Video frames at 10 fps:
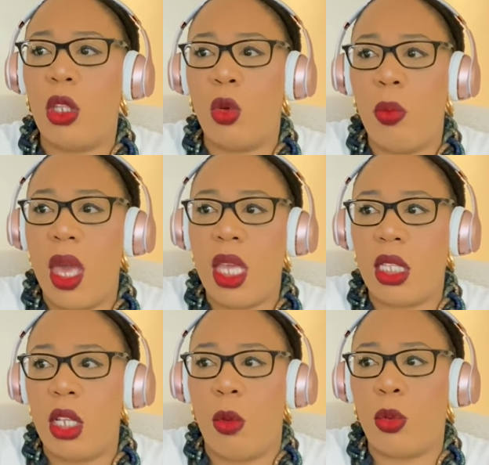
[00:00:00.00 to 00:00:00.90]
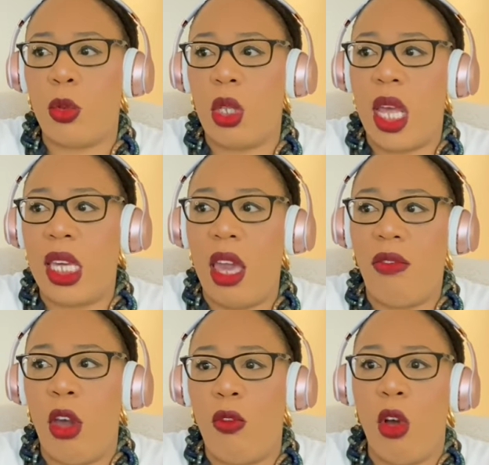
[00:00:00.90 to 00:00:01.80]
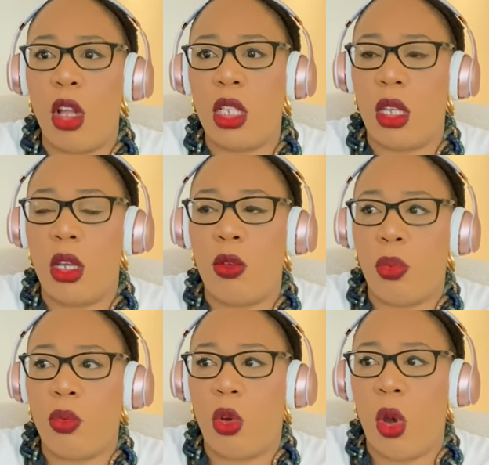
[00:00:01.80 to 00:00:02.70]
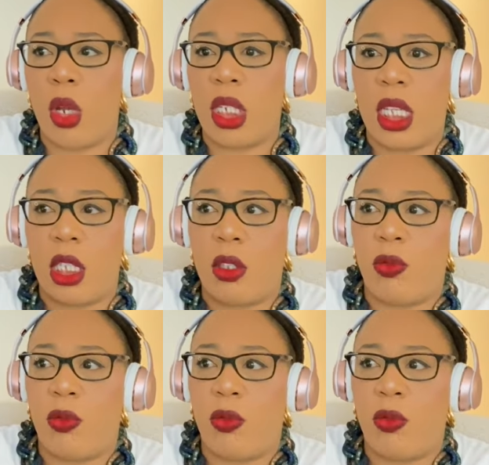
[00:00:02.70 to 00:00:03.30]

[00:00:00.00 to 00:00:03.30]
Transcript: Who messed it up so that he gave her wrong coordinates